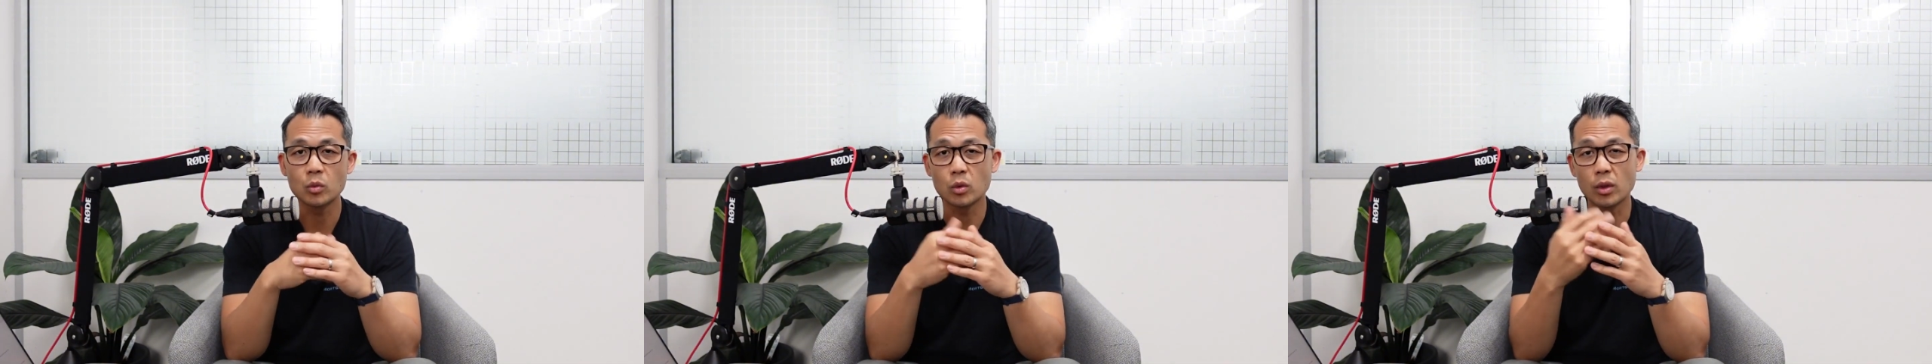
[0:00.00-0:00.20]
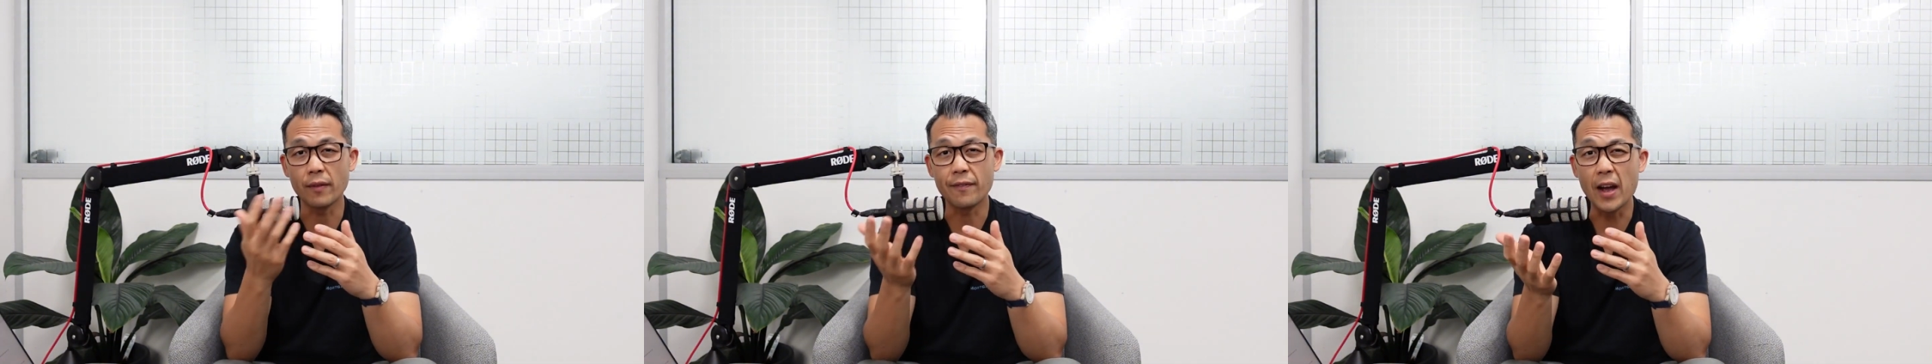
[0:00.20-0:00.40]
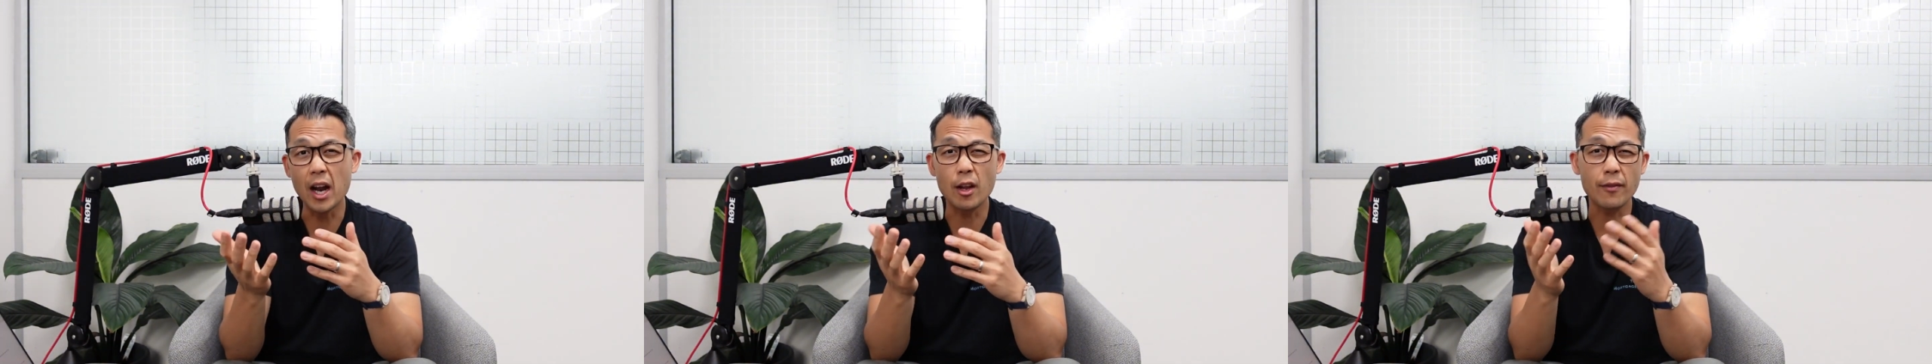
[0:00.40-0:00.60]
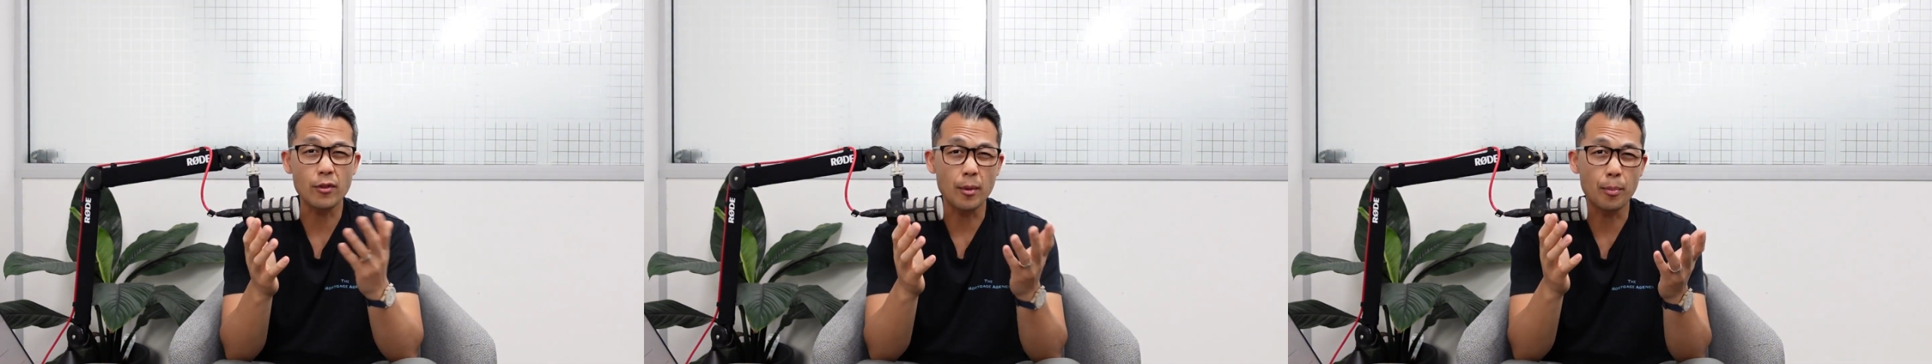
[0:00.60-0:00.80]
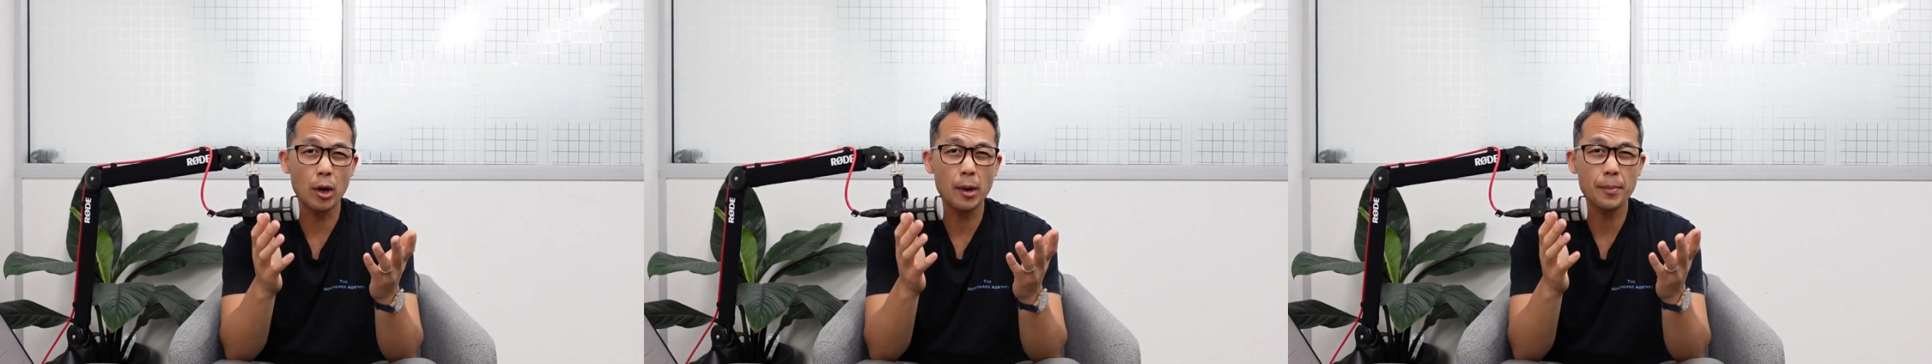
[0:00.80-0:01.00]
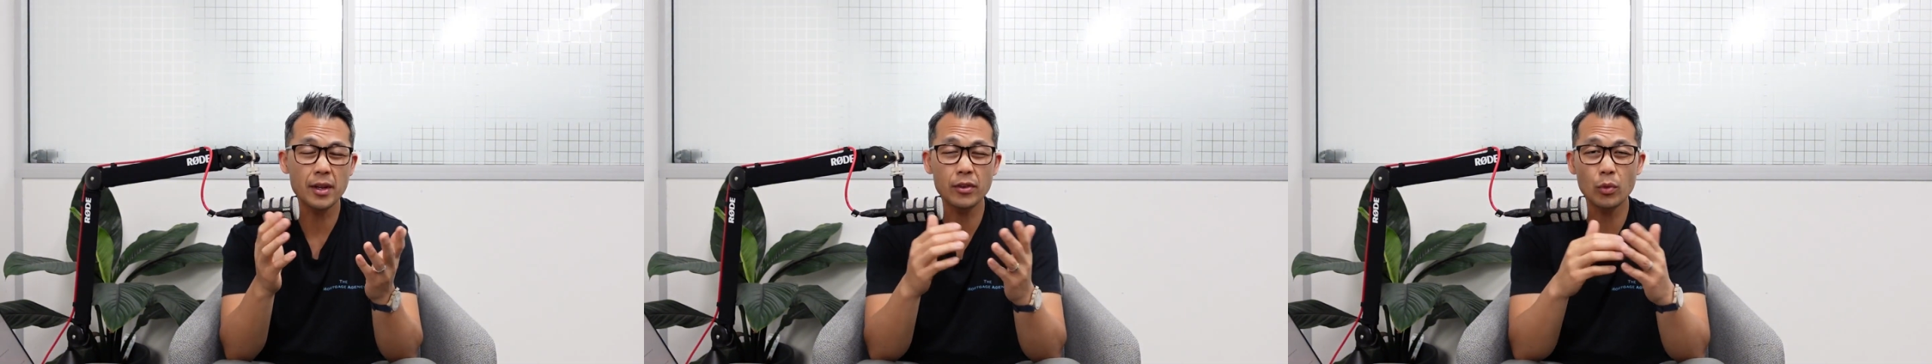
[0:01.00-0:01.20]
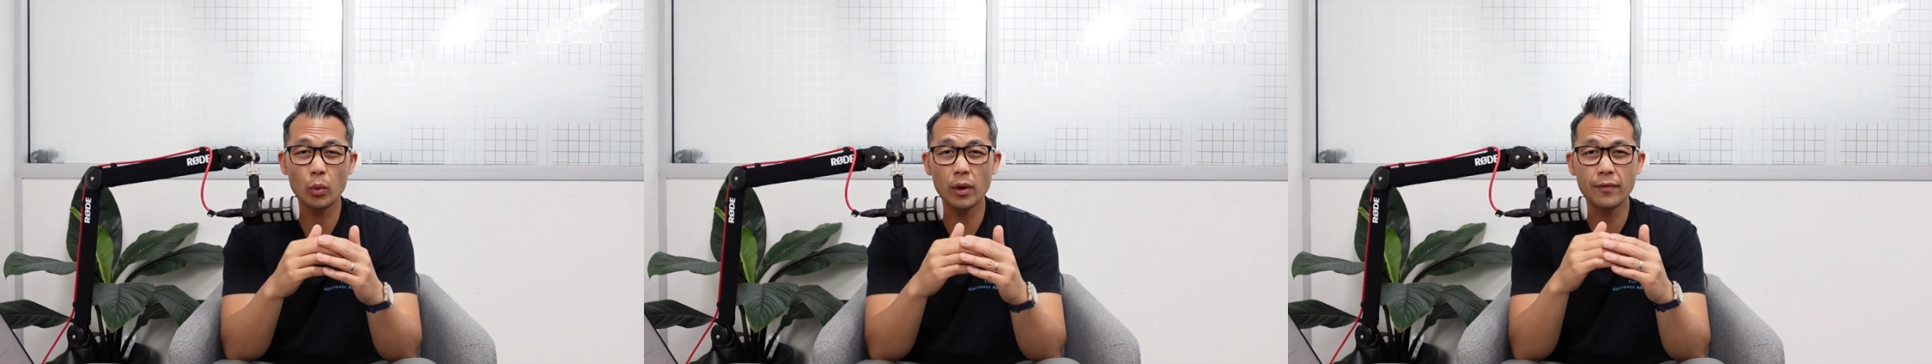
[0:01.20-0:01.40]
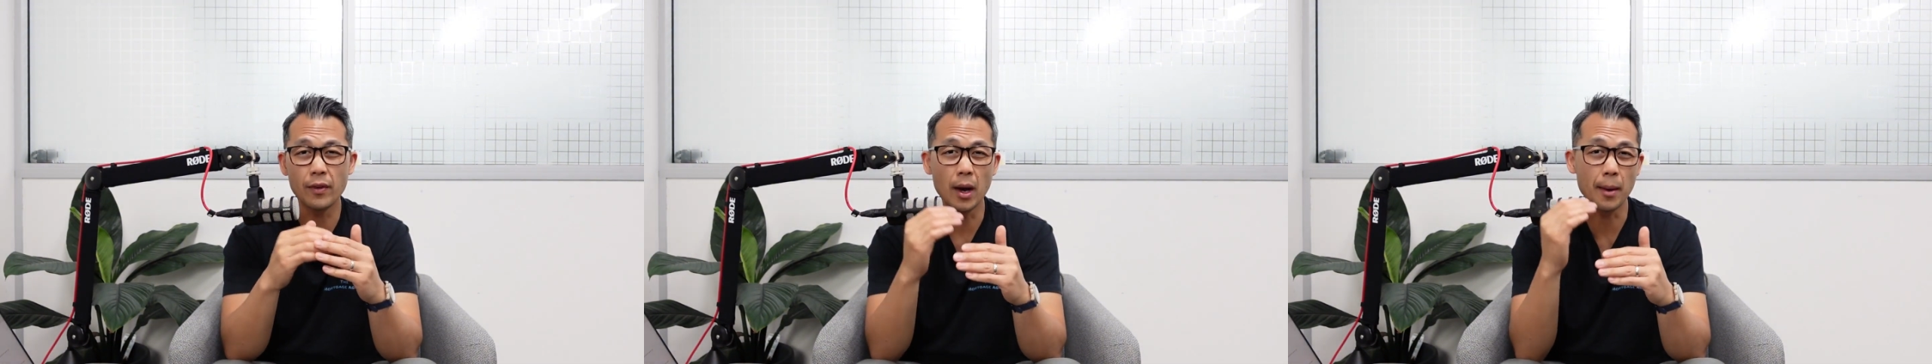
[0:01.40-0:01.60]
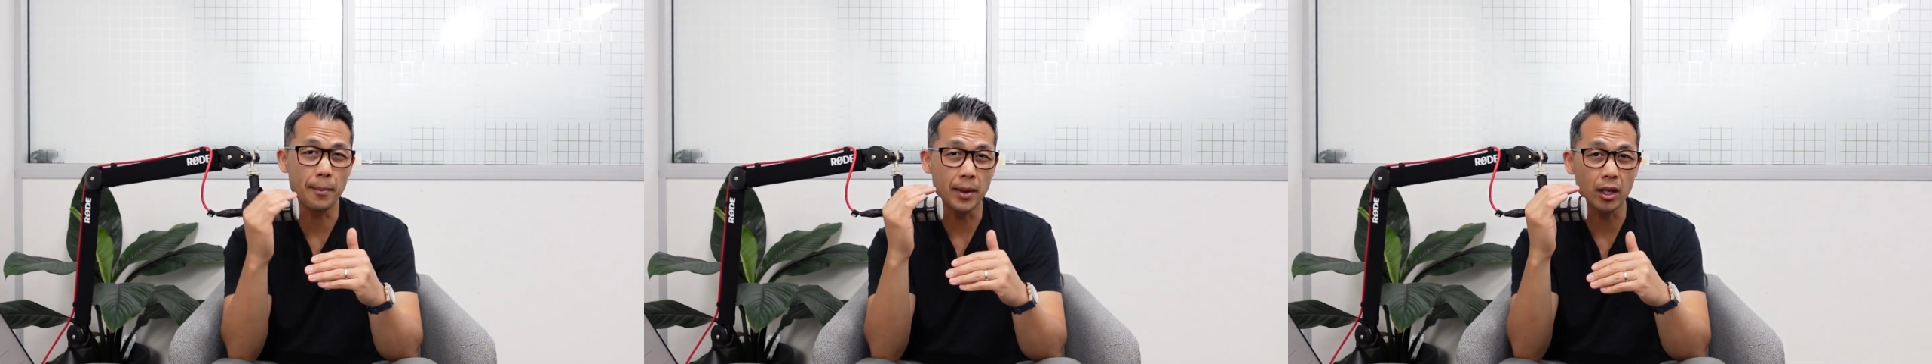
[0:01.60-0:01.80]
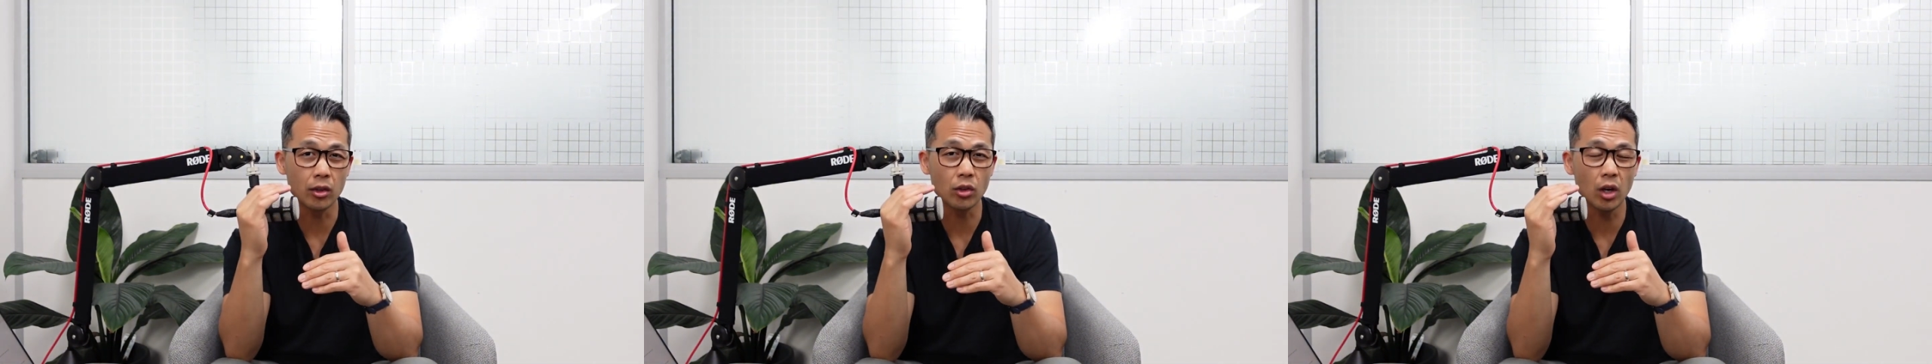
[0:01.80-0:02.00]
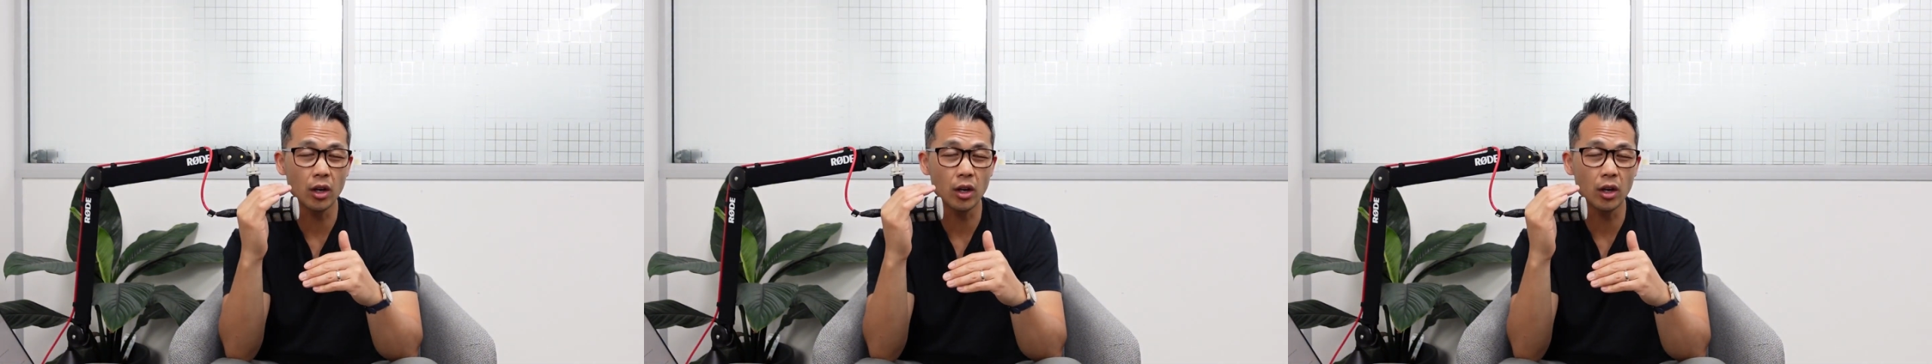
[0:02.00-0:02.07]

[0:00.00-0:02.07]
the value of your property is worth $1 million